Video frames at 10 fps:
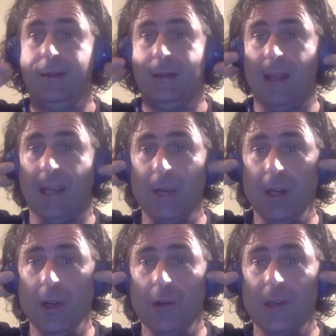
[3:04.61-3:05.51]
I think everybody
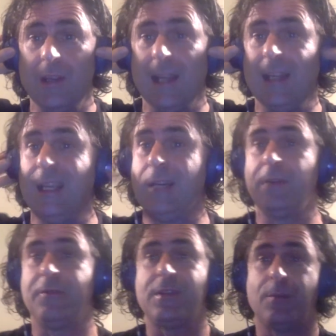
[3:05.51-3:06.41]
knows that they need them,
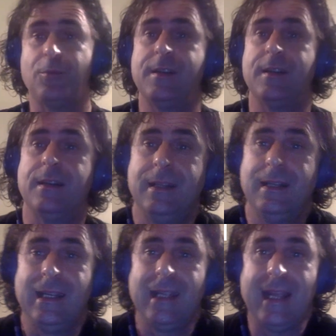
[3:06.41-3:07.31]
but for some reason
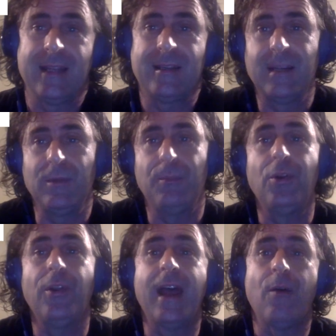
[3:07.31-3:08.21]
can't seem to
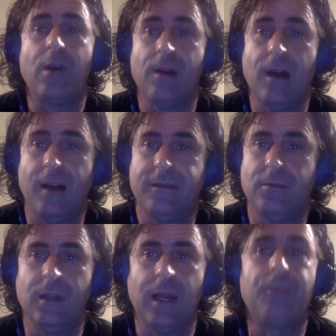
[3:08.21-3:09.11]
pull that one off.
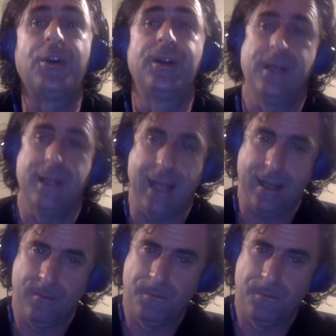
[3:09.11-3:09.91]
Well, I'm pretty good at that.